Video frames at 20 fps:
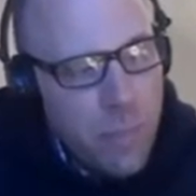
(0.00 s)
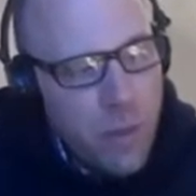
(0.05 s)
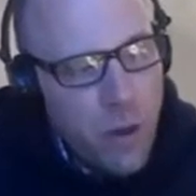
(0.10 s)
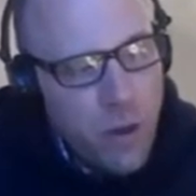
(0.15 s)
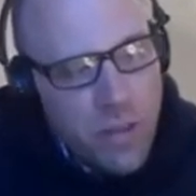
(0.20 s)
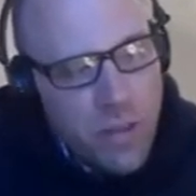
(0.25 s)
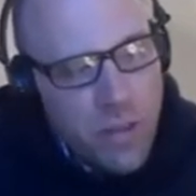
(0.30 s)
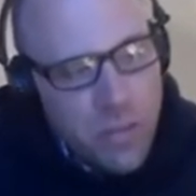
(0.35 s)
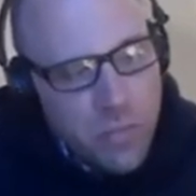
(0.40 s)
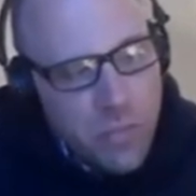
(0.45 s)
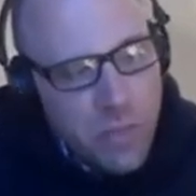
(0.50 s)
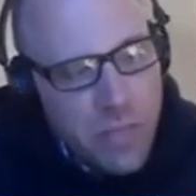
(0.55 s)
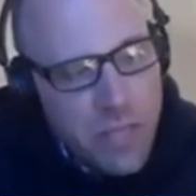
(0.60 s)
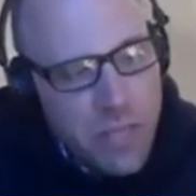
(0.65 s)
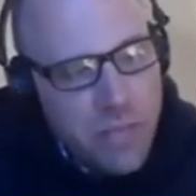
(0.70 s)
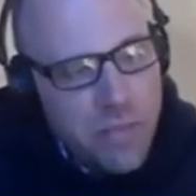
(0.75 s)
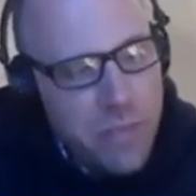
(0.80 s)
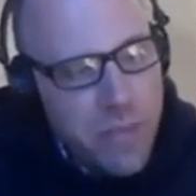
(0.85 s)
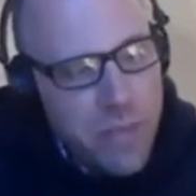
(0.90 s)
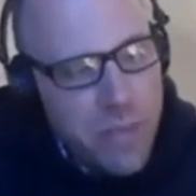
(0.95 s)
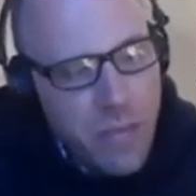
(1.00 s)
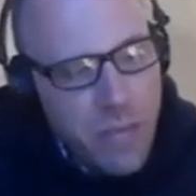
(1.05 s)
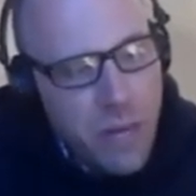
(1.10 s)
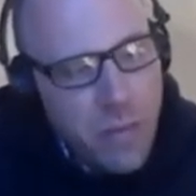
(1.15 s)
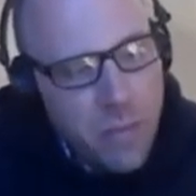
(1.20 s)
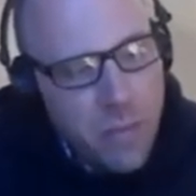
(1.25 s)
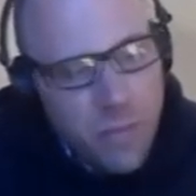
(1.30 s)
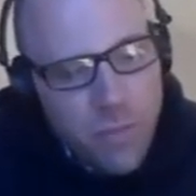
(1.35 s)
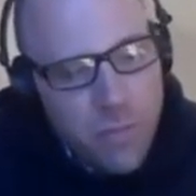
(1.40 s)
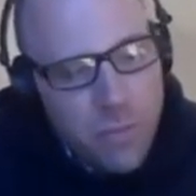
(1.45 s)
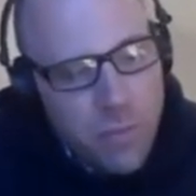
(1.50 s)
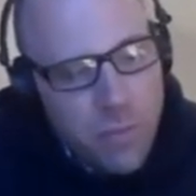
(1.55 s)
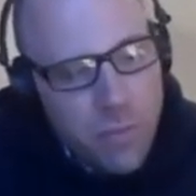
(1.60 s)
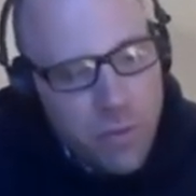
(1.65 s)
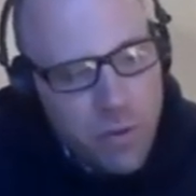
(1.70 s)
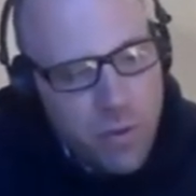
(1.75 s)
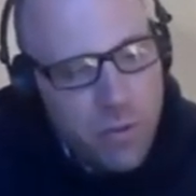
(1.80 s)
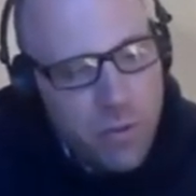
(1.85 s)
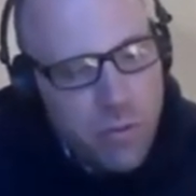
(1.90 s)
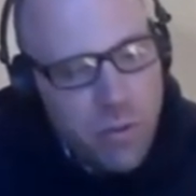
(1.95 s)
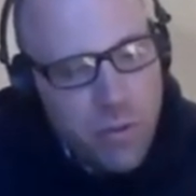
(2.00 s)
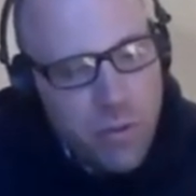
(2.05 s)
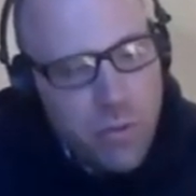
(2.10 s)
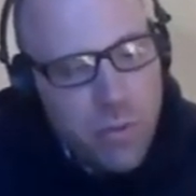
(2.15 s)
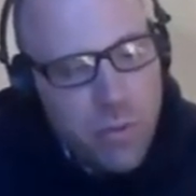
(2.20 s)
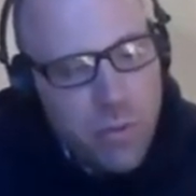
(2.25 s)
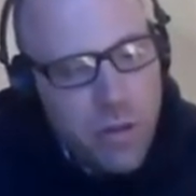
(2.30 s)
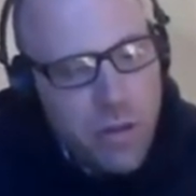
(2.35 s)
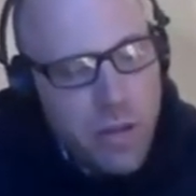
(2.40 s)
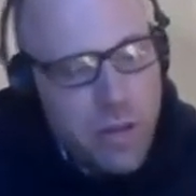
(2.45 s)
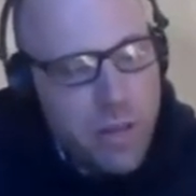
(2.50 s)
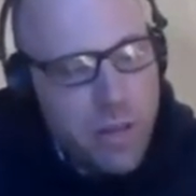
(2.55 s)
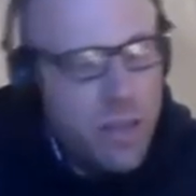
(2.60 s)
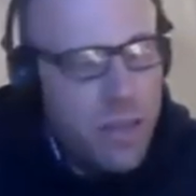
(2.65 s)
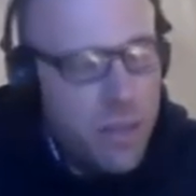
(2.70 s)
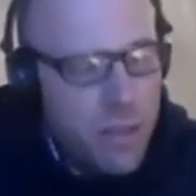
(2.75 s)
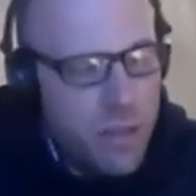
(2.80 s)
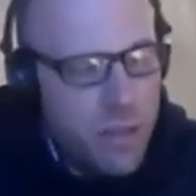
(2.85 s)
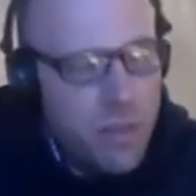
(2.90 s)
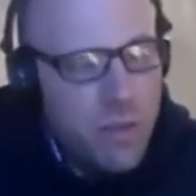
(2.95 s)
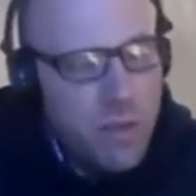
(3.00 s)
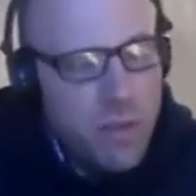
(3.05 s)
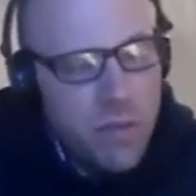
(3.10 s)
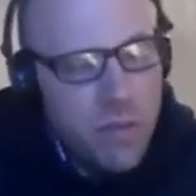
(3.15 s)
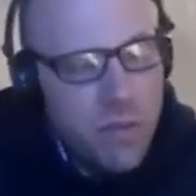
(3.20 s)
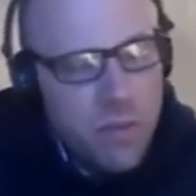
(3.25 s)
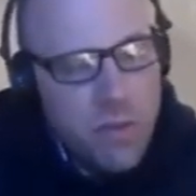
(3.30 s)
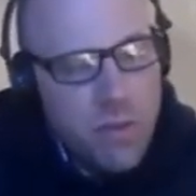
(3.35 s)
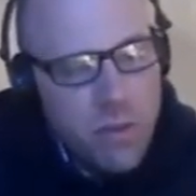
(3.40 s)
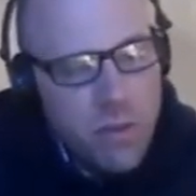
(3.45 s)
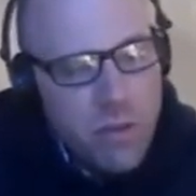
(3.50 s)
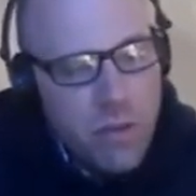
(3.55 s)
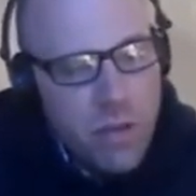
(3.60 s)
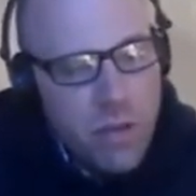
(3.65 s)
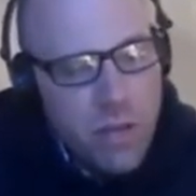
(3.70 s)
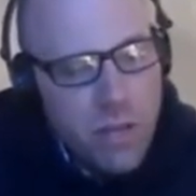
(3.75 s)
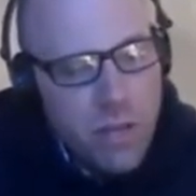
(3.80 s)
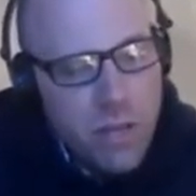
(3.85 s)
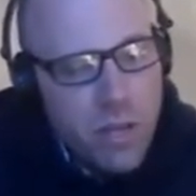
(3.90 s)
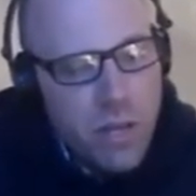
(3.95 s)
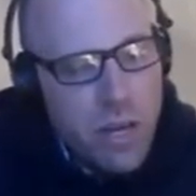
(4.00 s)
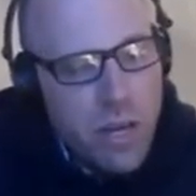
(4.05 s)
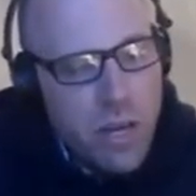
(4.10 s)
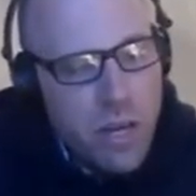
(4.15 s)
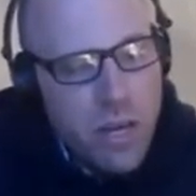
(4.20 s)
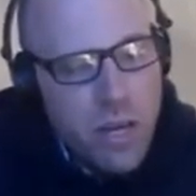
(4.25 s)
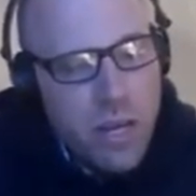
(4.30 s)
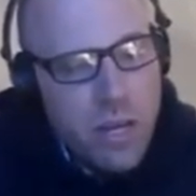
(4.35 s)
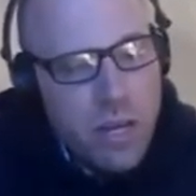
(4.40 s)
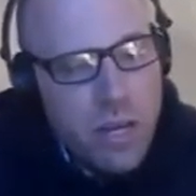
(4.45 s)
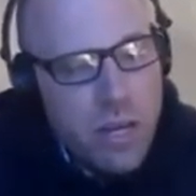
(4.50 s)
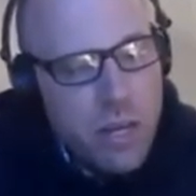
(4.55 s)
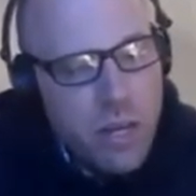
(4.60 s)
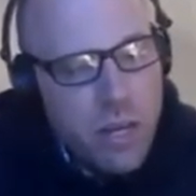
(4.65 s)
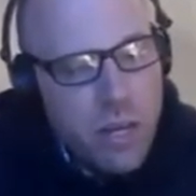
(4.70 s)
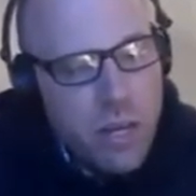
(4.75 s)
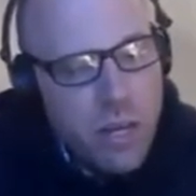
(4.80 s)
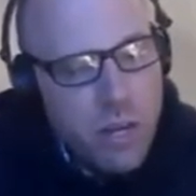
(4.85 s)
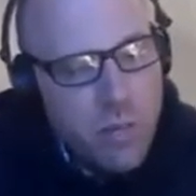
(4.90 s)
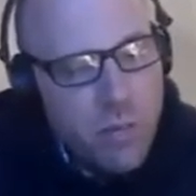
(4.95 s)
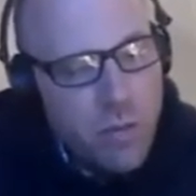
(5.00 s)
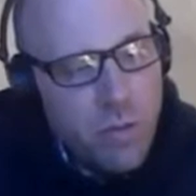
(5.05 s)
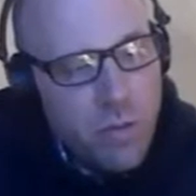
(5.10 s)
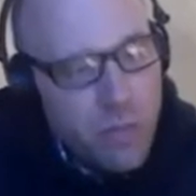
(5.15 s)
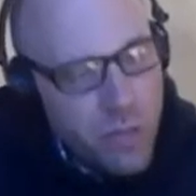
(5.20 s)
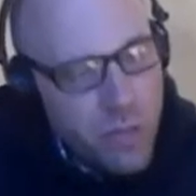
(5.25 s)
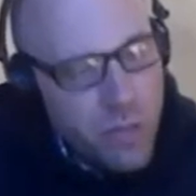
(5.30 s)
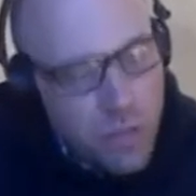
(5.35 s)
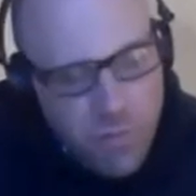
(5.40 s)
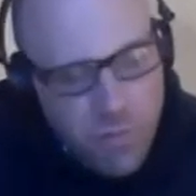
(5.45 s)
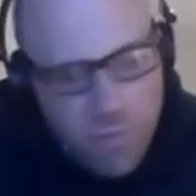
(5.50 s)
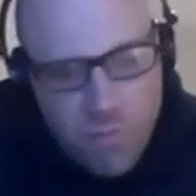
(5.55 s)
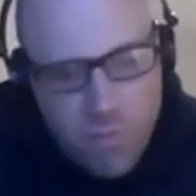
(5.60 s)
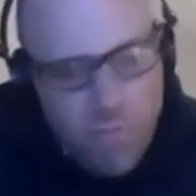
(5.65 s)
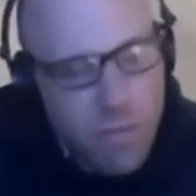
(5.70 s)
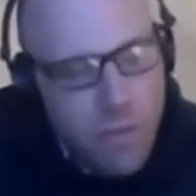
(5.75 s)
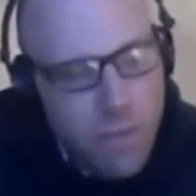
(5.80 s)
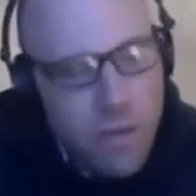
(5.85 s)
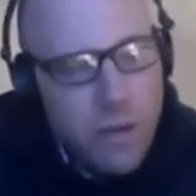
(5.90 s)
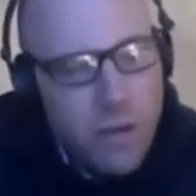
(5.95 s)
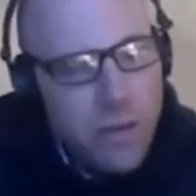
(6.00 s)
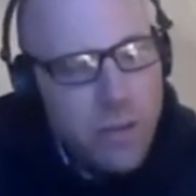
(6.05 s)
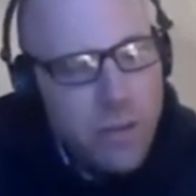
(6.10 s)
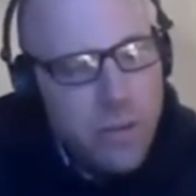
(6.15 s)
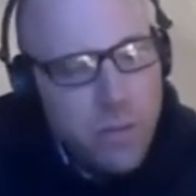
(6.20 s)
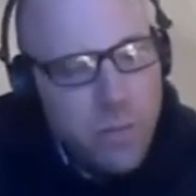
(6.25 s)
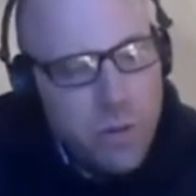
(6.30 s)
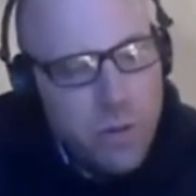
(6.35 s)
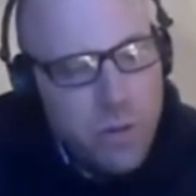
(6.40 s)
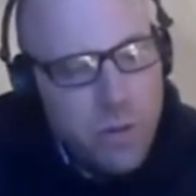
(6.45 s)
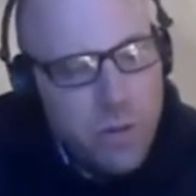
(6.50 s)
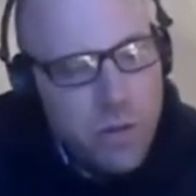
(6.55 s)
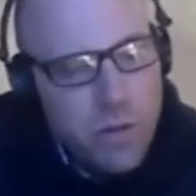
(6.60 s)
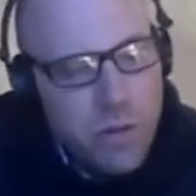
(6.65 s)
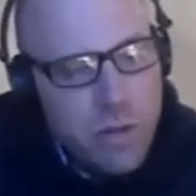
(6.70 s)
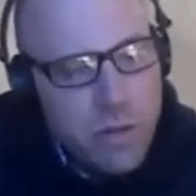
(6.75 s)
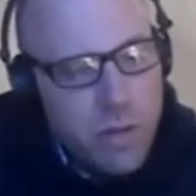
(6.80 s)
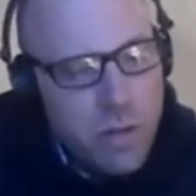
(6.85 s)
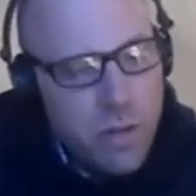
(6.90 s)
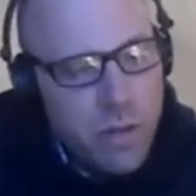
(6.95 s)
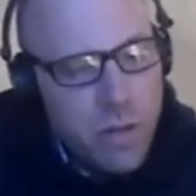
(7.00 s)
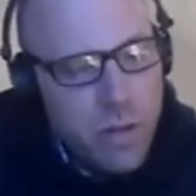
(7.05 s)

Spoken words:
all these beliefs may come from personal experience, like Sue was tying in, which is very important.